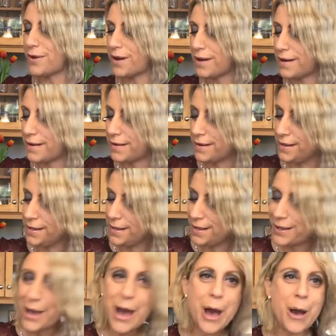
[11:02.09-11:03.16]
our
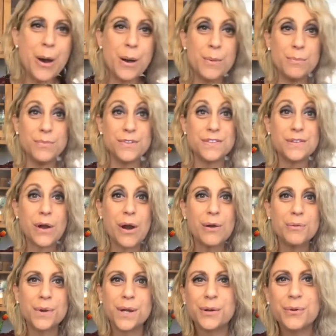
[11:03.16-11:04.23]

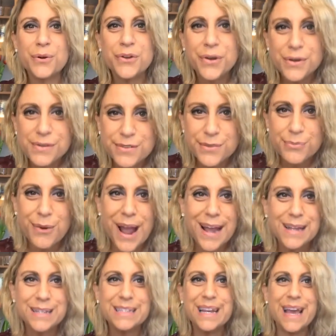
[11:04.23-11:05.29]
star recruiters
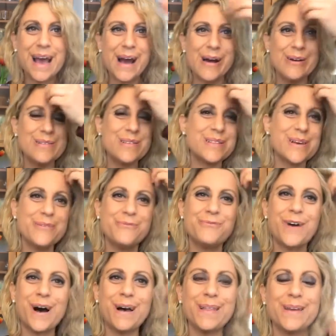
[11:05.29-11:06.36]
right now, so
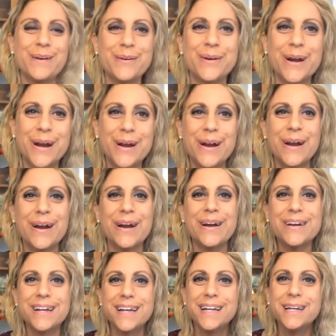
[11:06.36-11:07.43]
follow
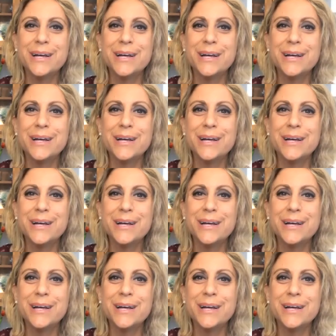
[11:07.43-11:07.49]
her.